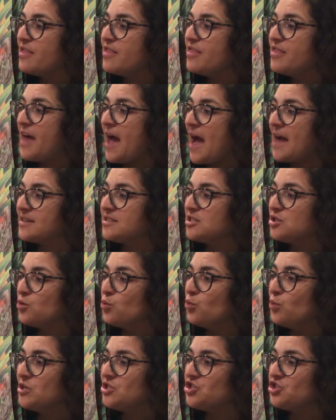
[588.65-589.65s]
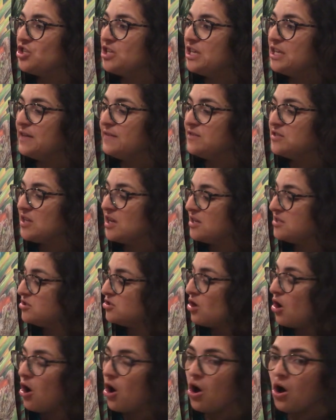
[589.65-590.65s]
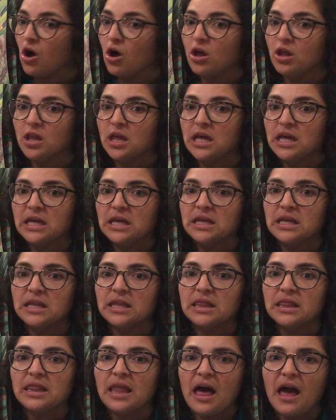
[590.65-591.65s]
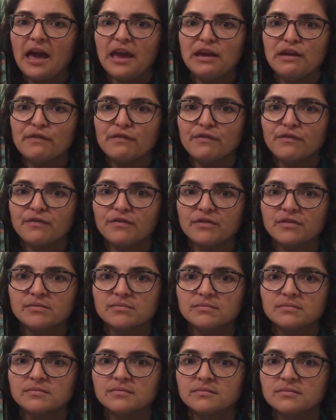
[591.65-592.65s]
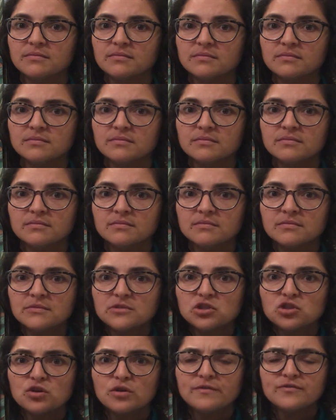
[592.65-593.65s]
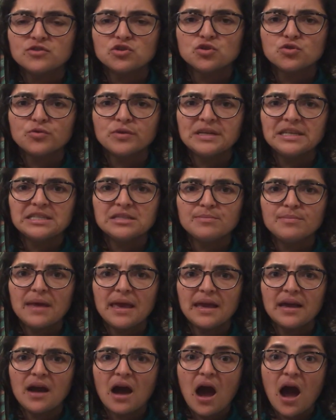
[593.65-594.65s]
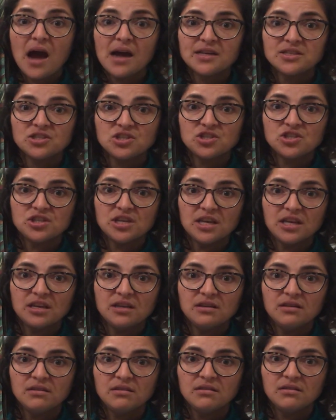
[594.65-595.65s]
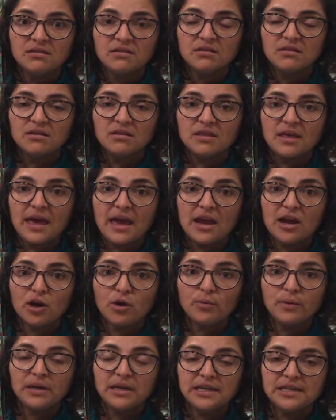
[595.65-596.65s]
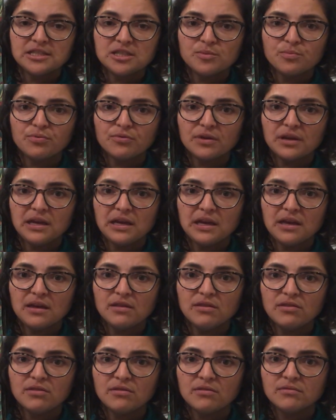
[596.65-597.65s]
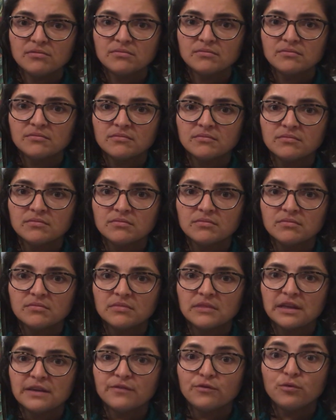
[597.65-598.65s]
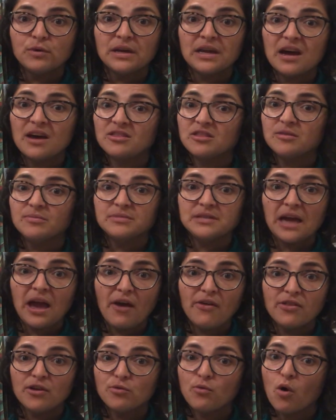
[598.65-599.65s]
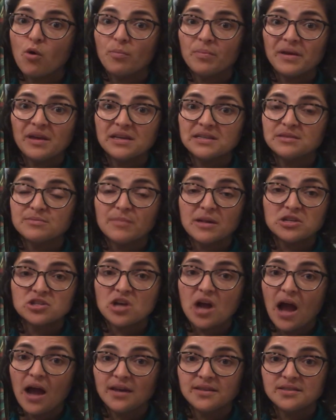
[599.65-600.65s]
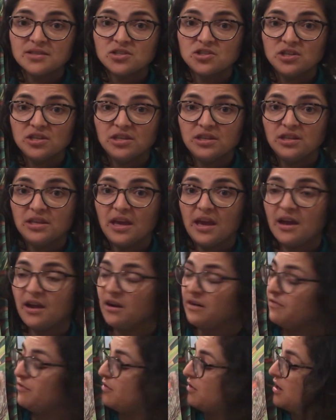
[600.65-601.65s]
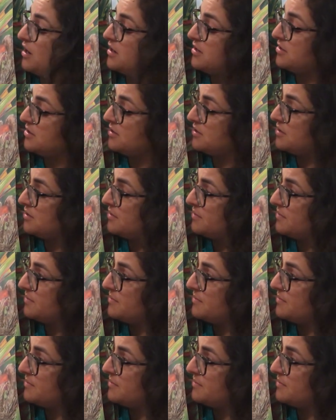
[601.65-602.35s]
that which gives us all life. So if trees make oxygen, the air we need to breathe, if we cut them down, there won't be as much oxygen in the air for us.